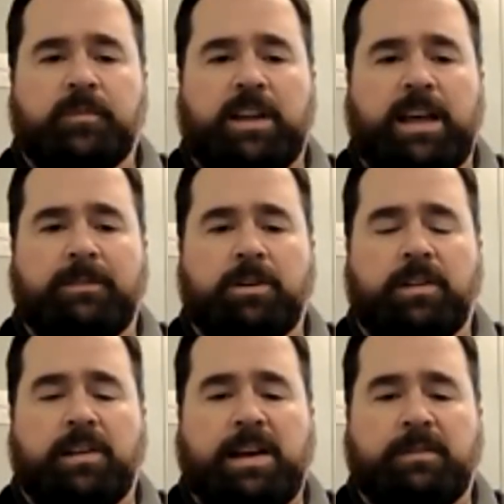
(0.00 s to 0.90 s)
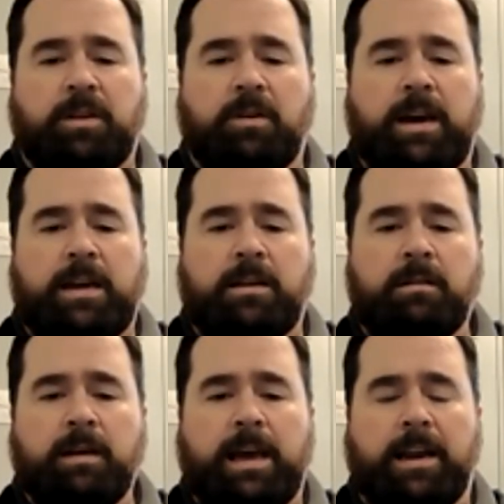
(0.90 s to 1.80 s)
flavor to the 7th grade,
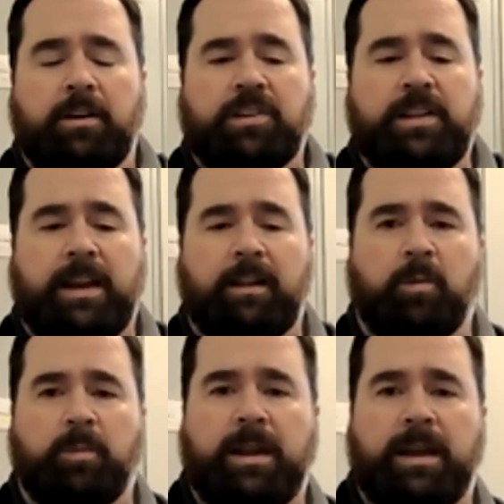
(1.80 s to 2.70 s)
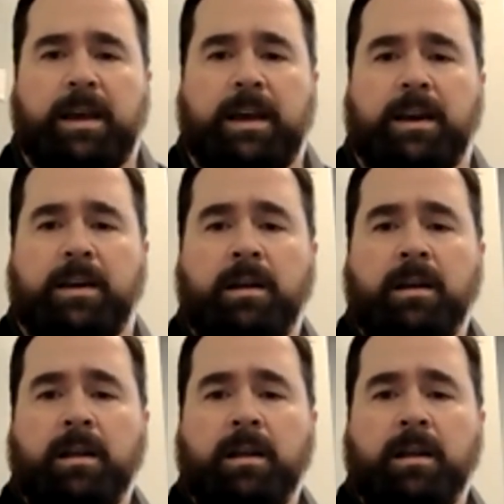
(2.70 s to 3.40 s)
and you can see that a little bit in